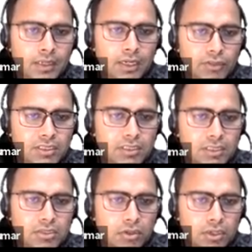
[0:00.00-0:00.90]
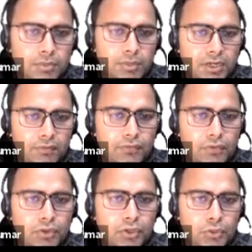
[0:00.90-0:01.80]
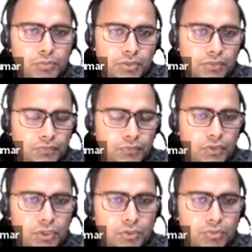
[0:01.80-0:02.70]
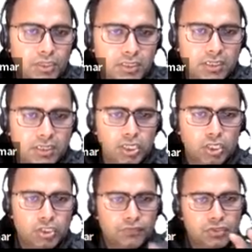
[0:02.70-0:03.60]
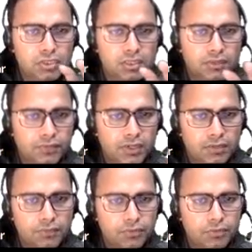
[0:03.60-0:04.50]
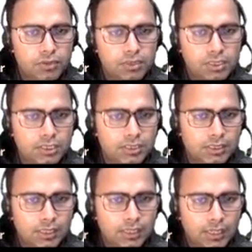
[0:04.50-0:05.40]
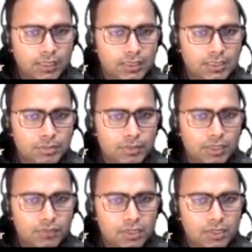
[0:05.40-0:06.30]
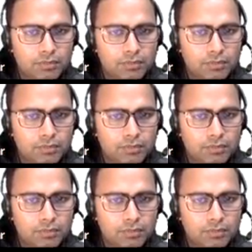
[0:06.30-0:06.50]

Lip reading: Now this is the solid made of 4 cubes. 4 cubes are there. So if you see the front view, this and this part will come.